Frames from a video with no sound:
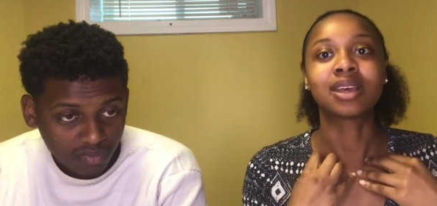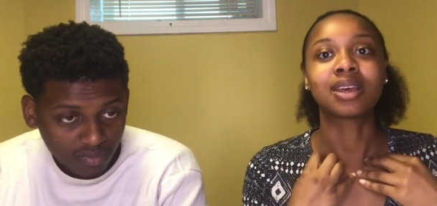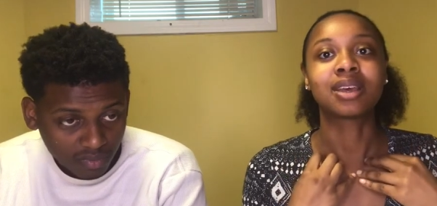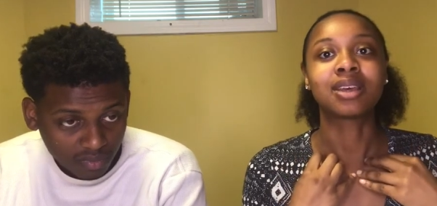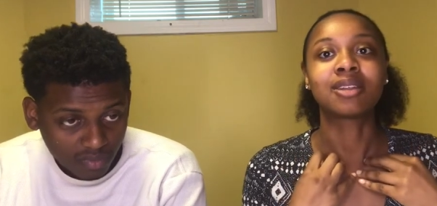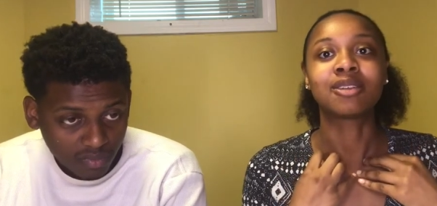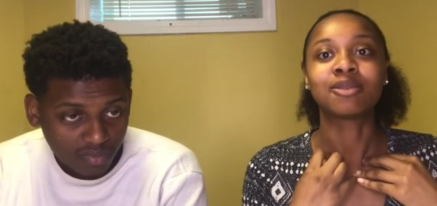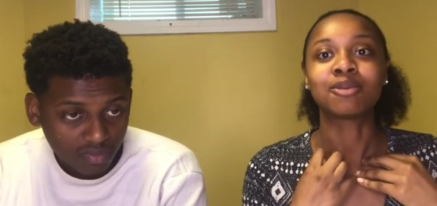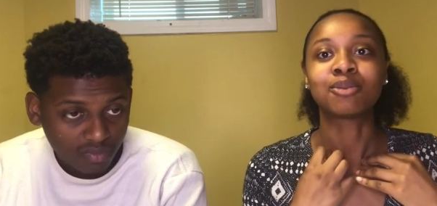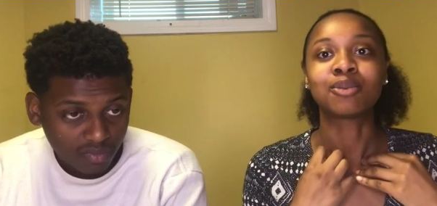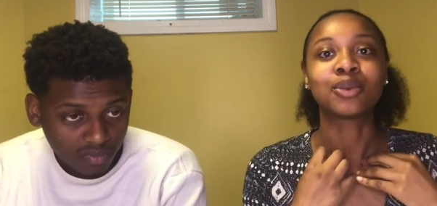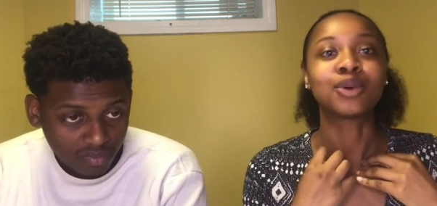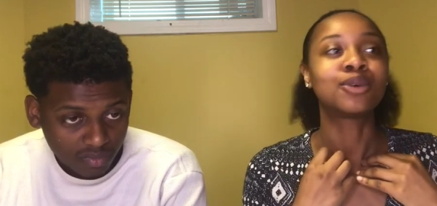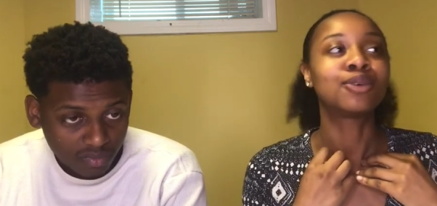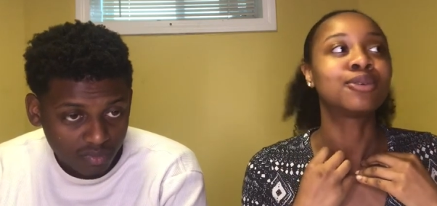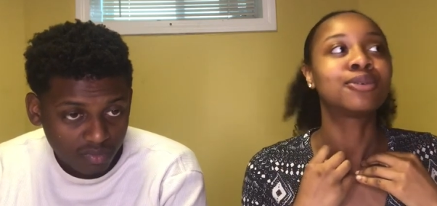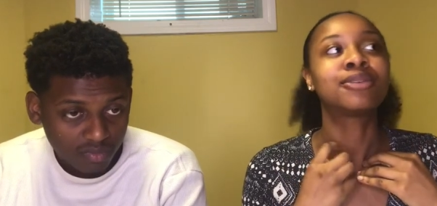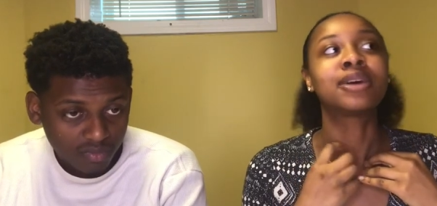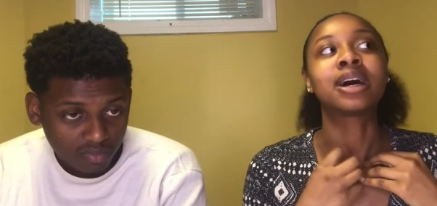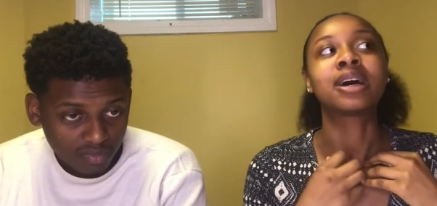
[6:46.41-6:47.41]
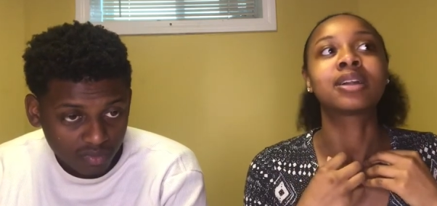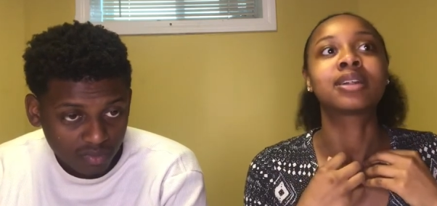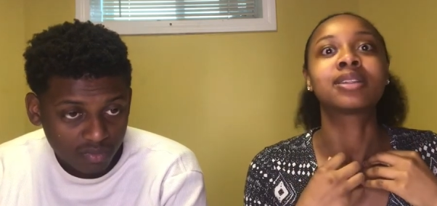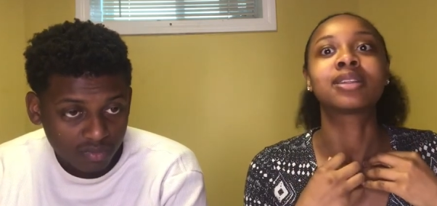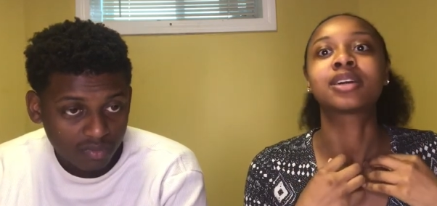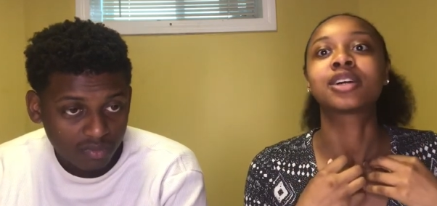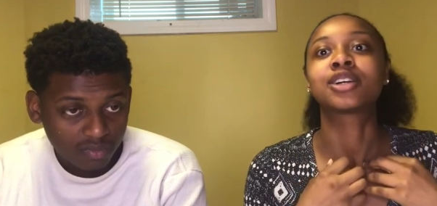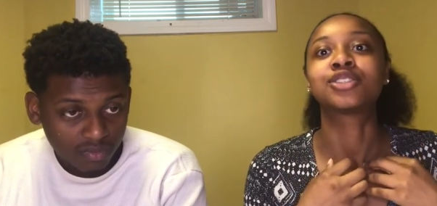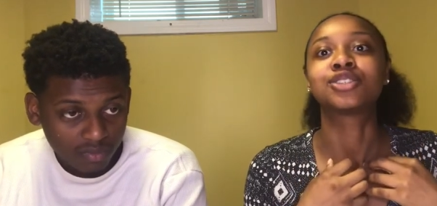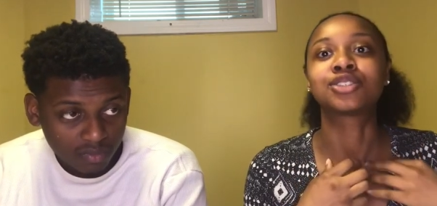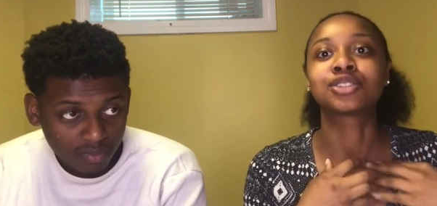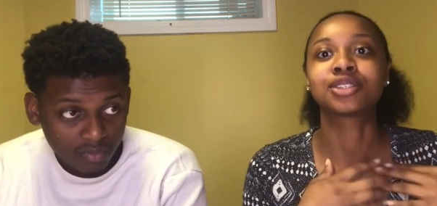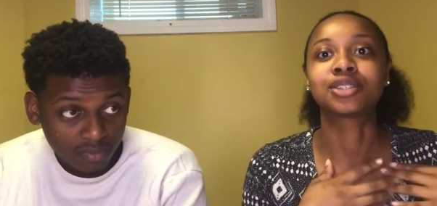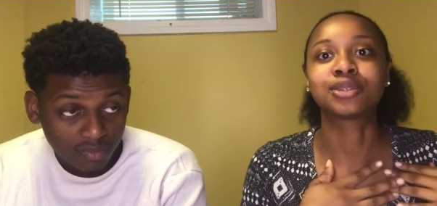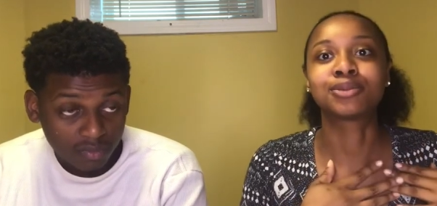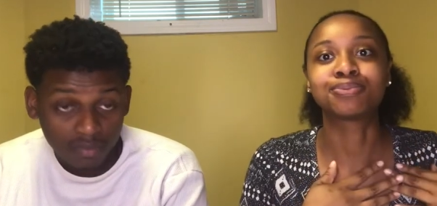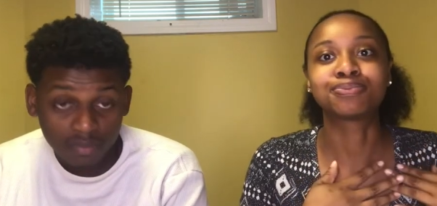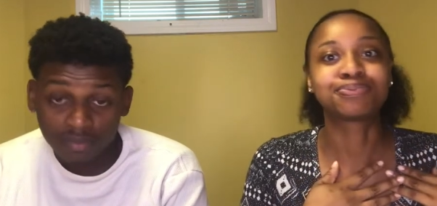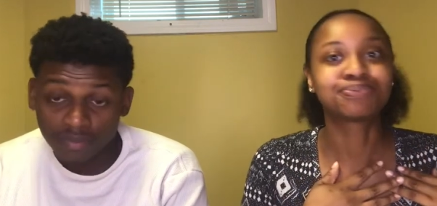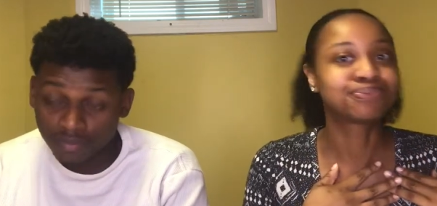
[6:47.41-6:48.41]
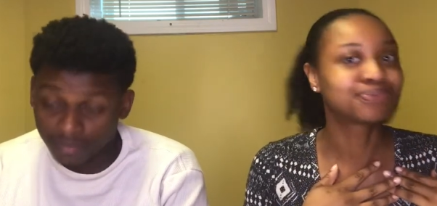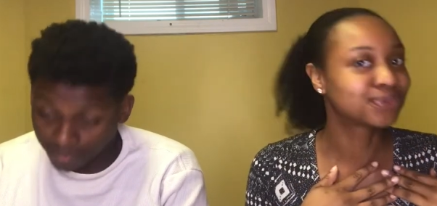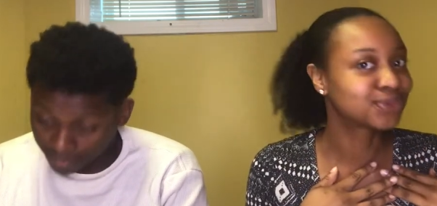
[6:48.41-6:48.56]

Speaker 1: and move out of the country